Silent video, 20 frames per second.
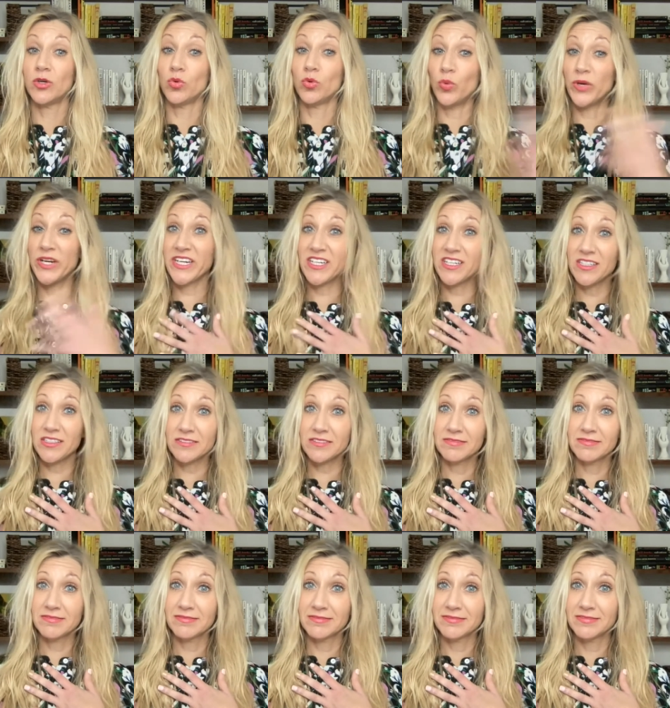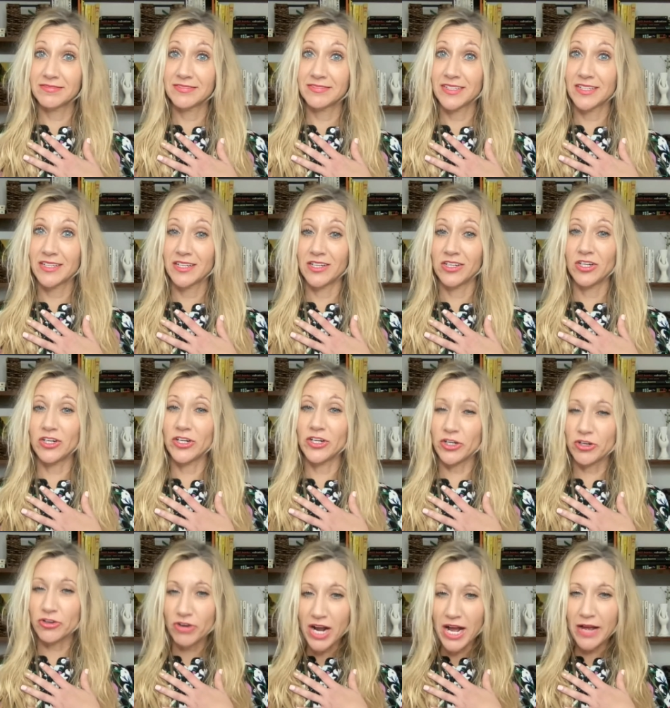We're I'm going to
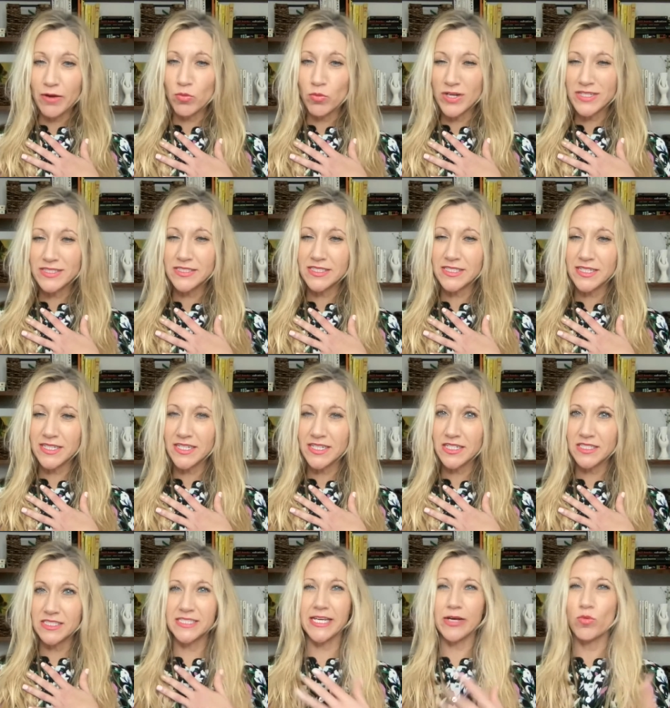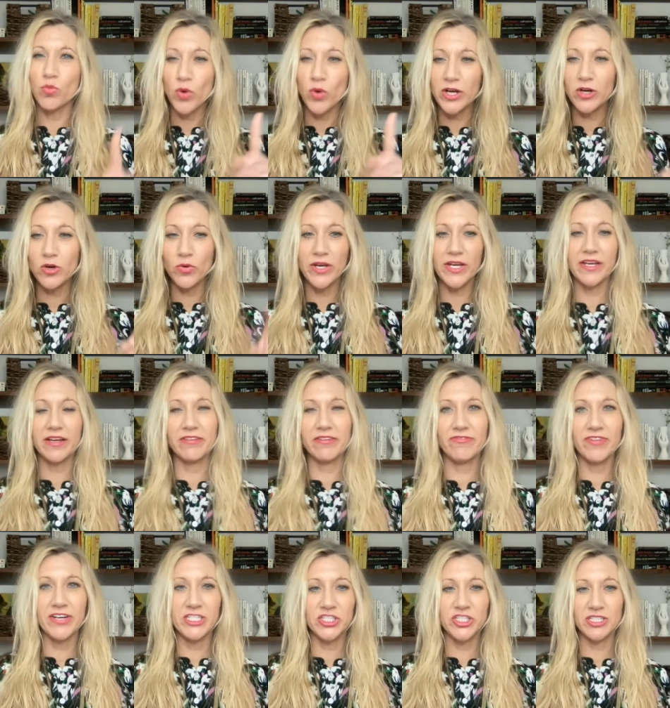cry one tear and say one quick
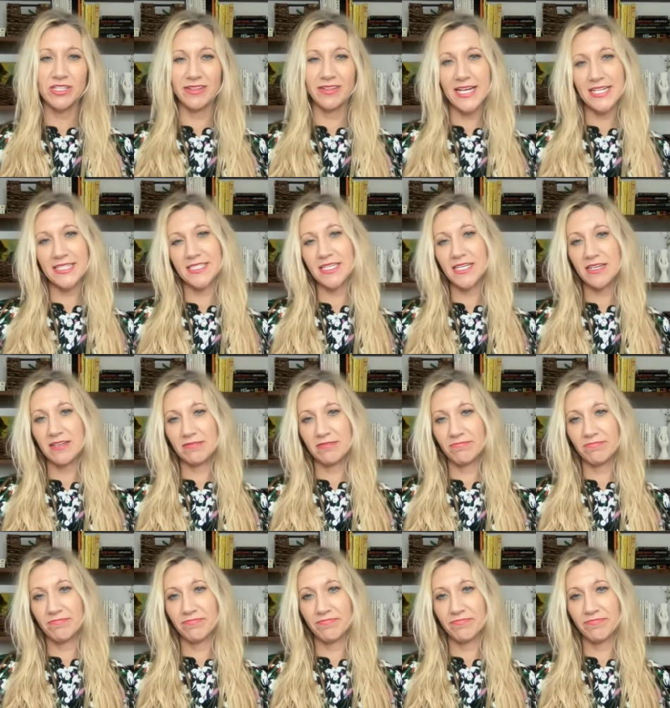confession, and that's it.